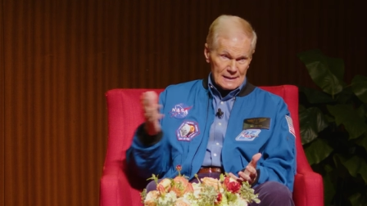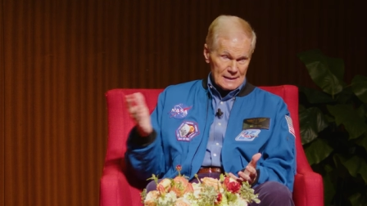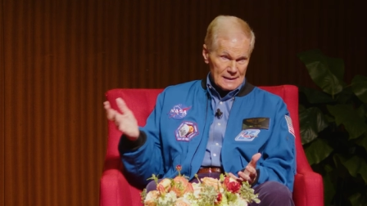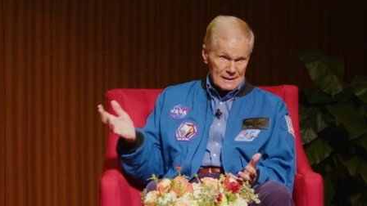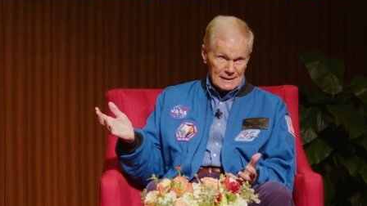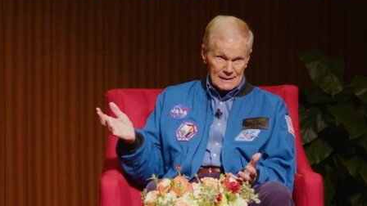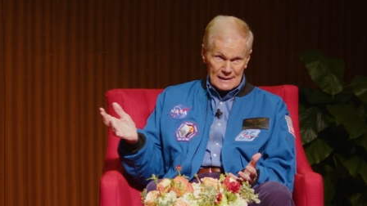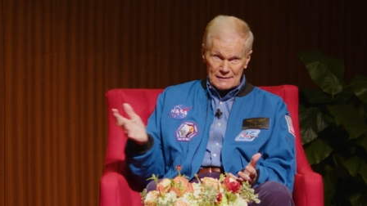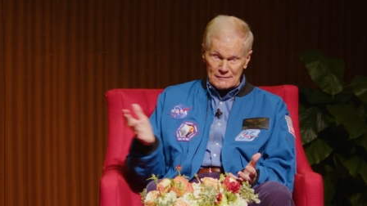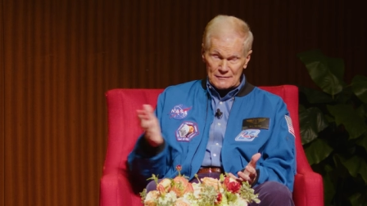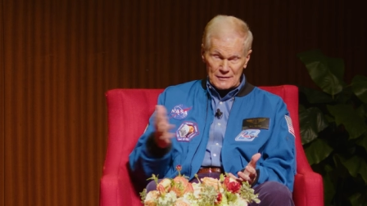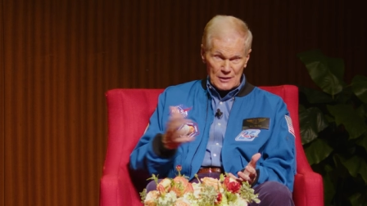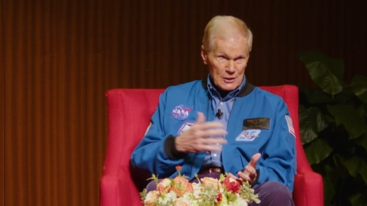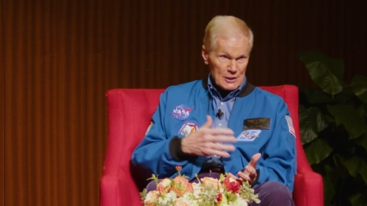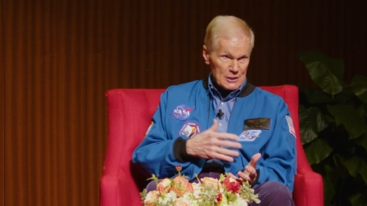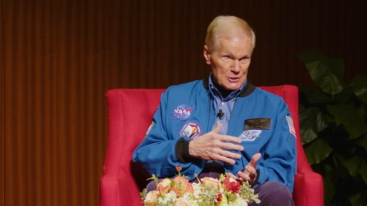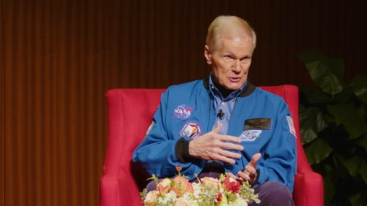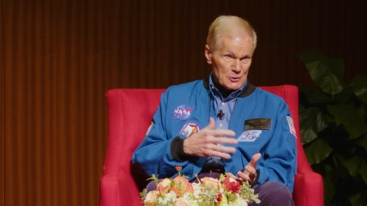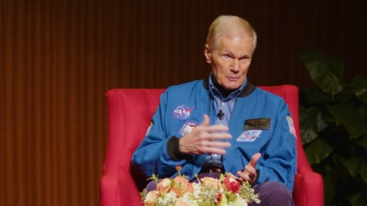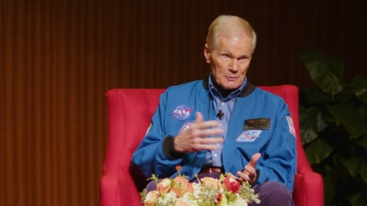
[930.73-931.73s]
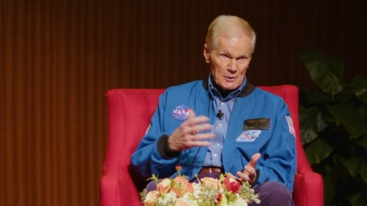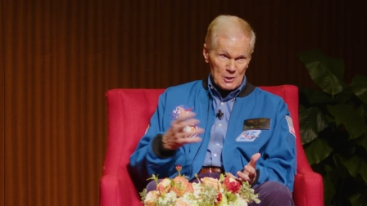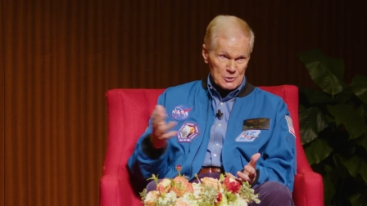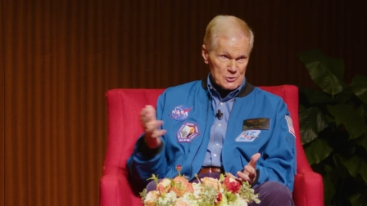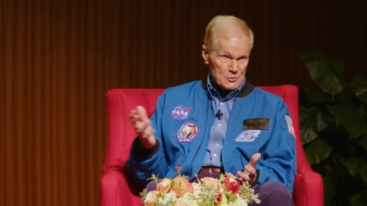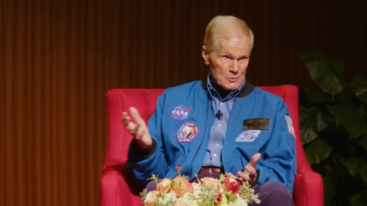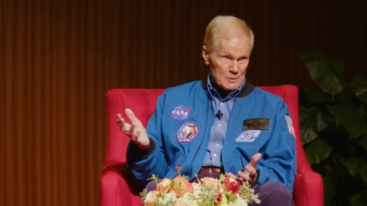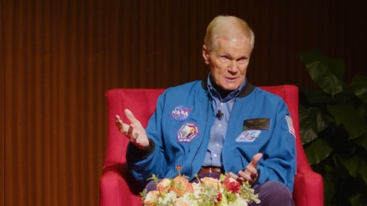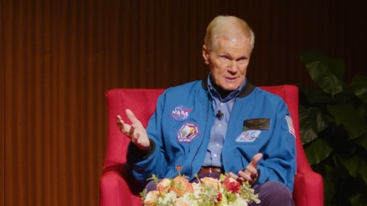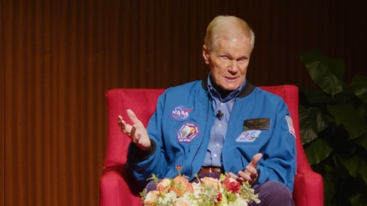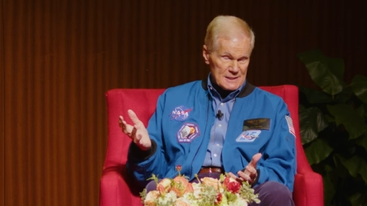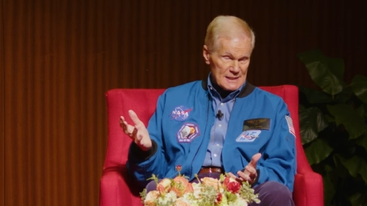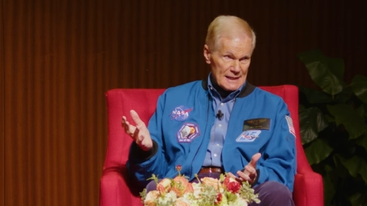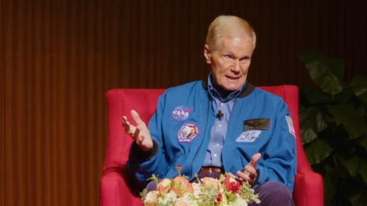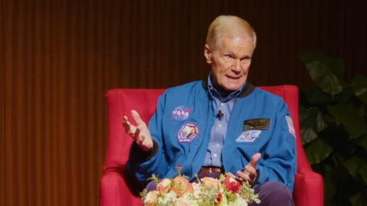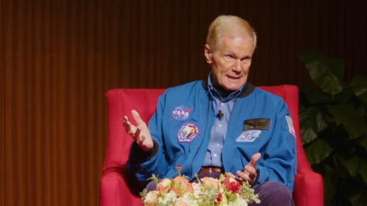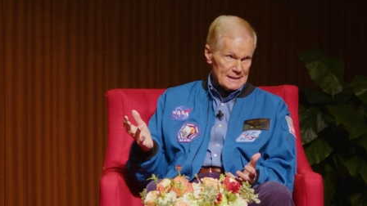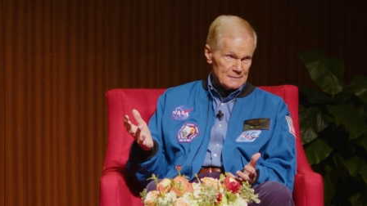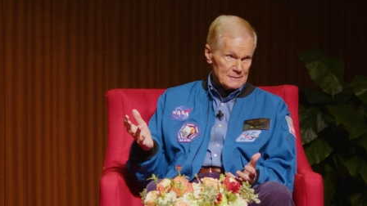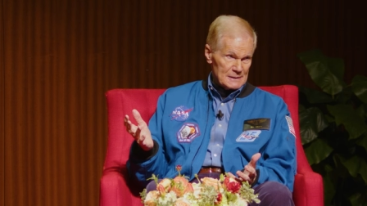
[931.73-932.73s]
in a very tumultuous
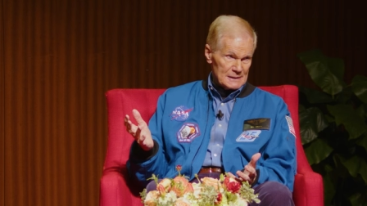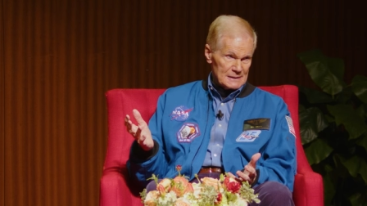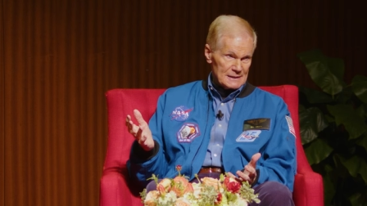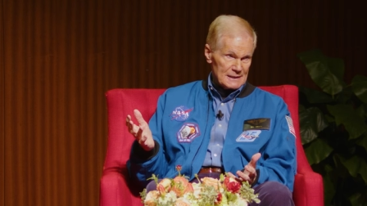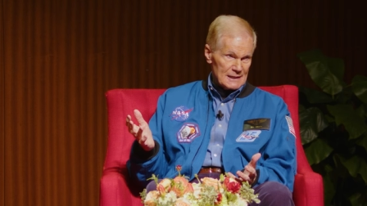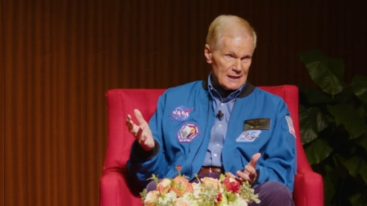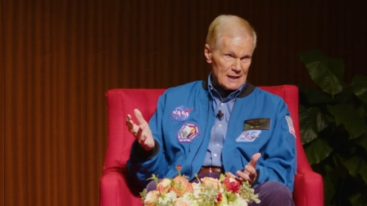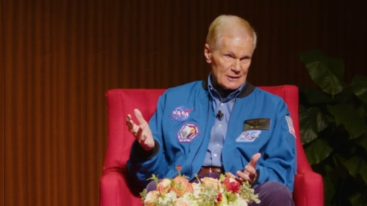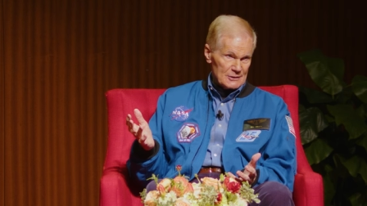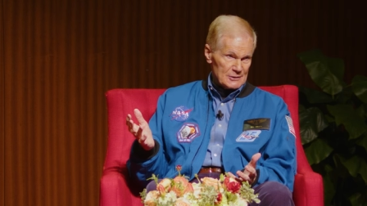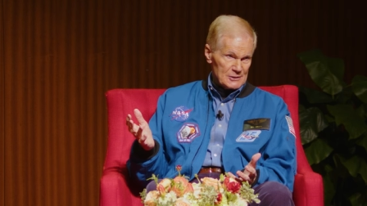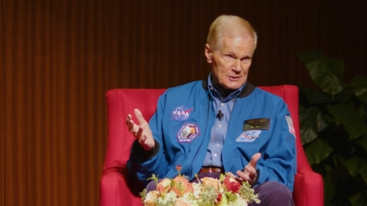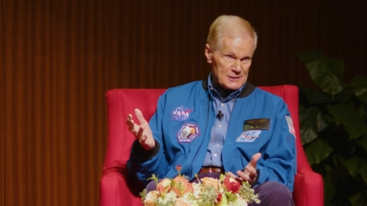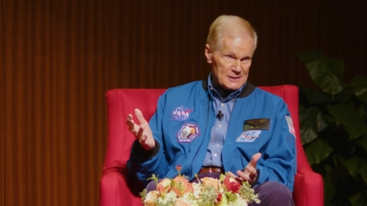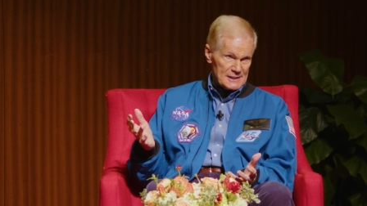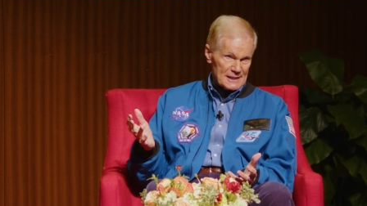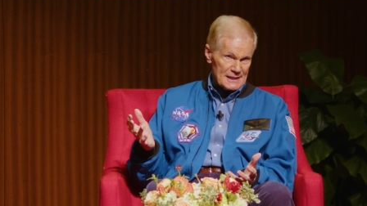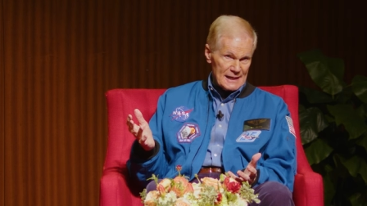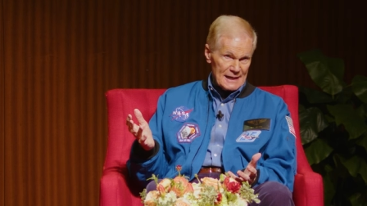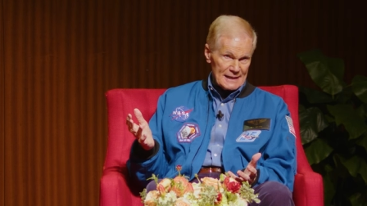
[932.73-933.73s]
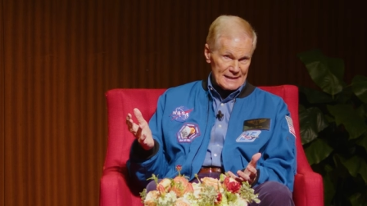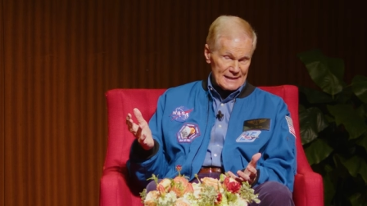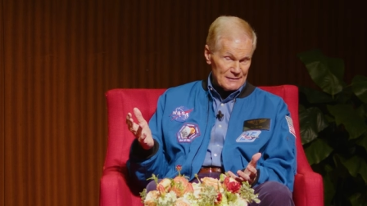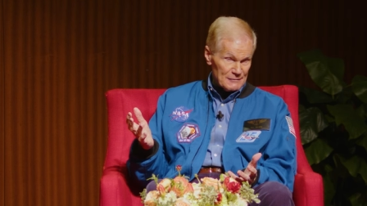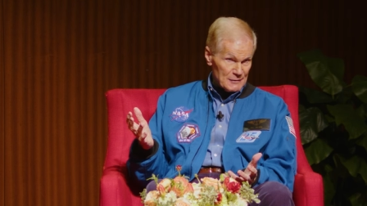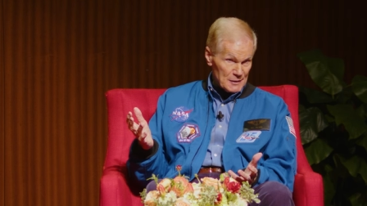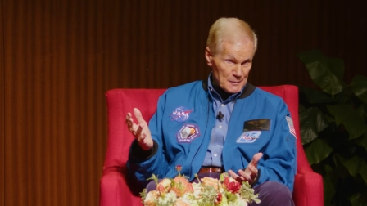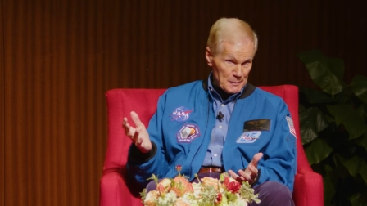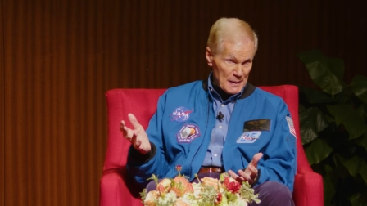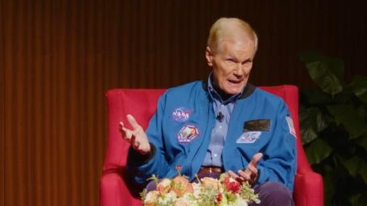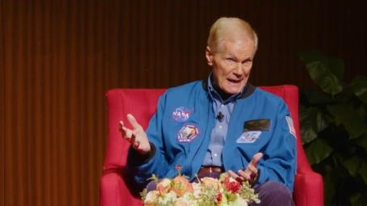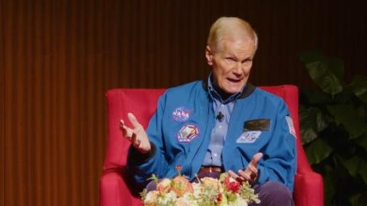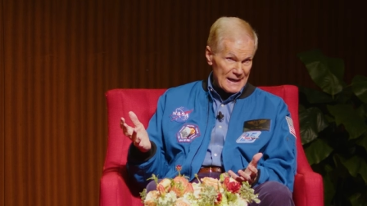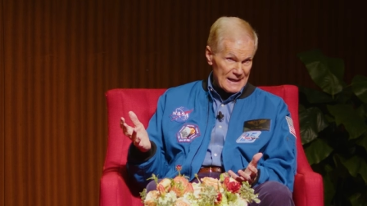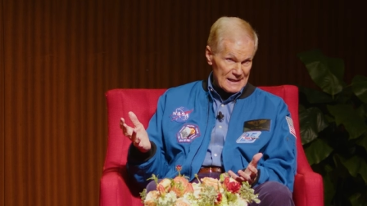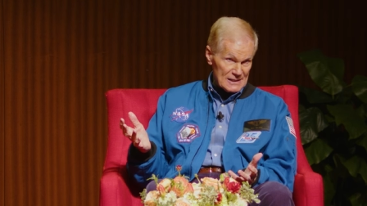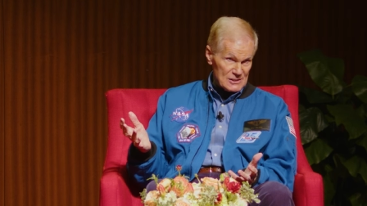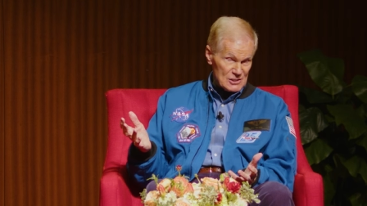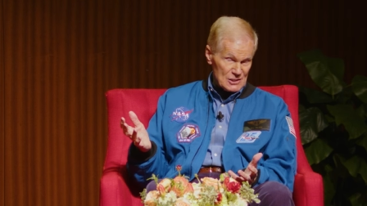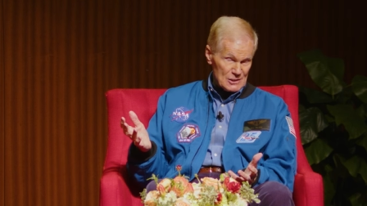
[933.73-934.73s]
time that the Congress cannot even
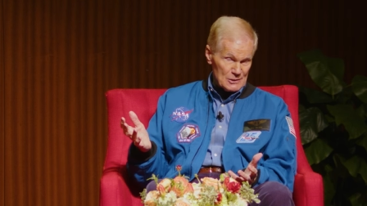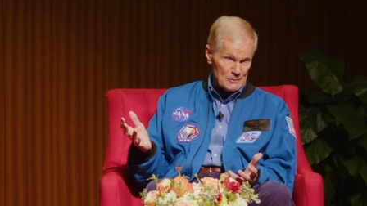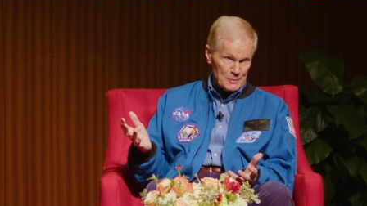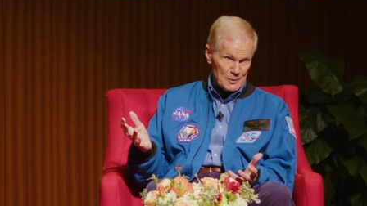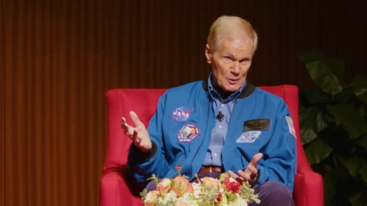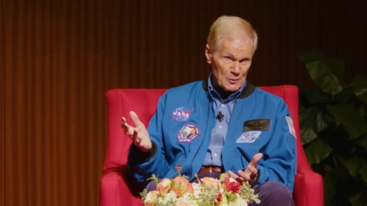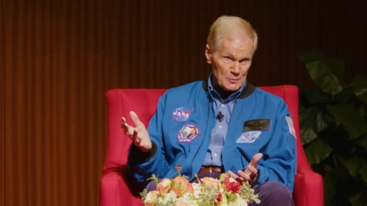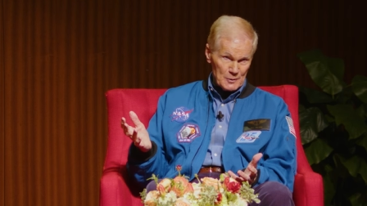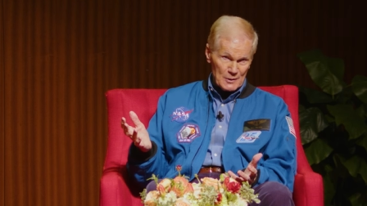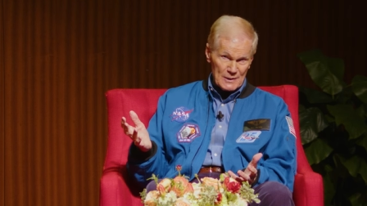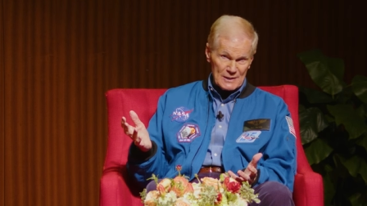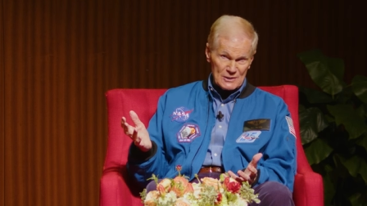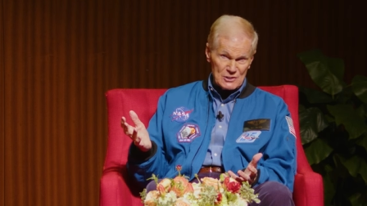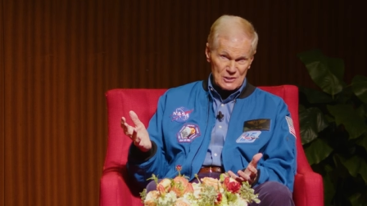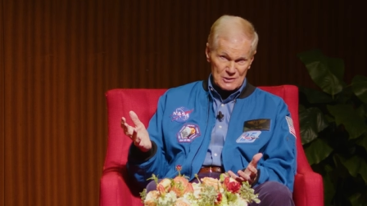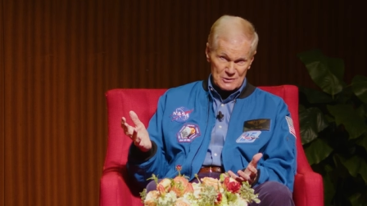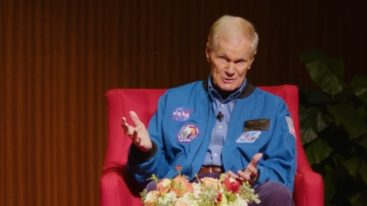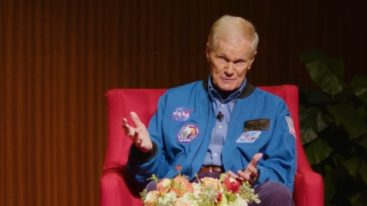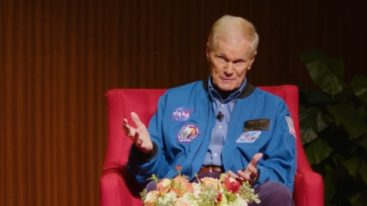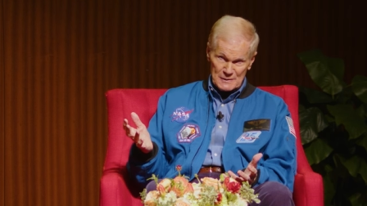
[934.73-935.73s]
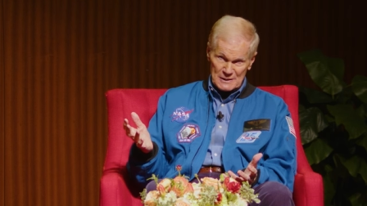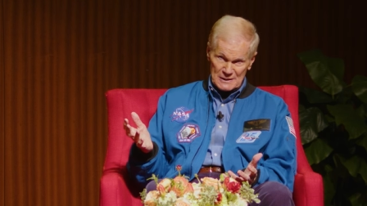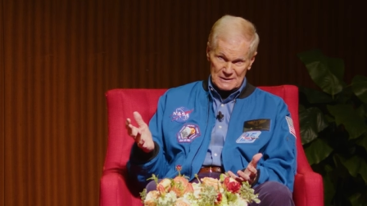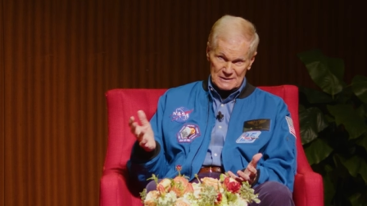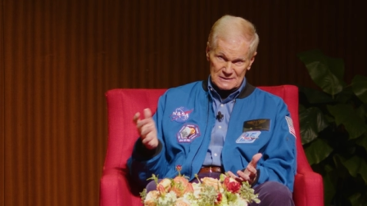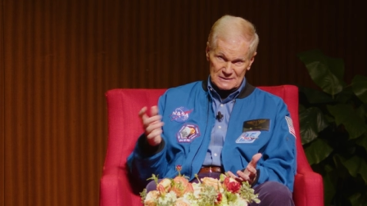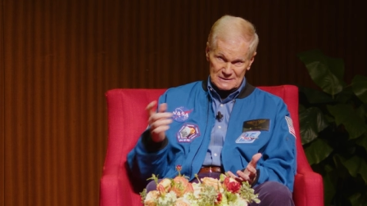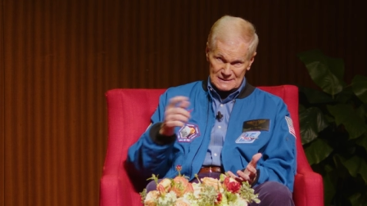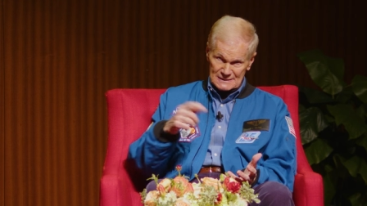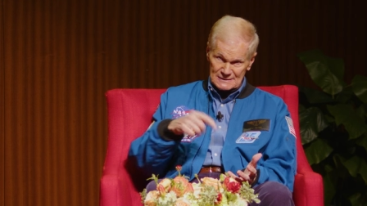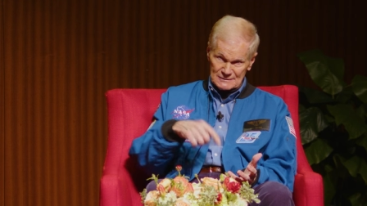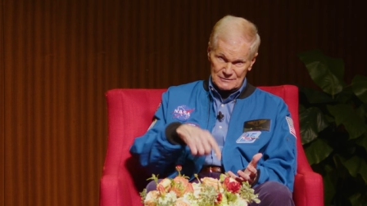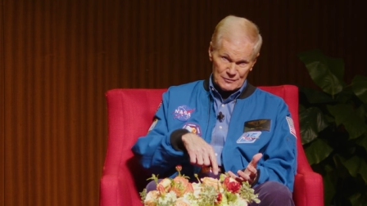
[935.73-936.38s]
pass an appropriations bill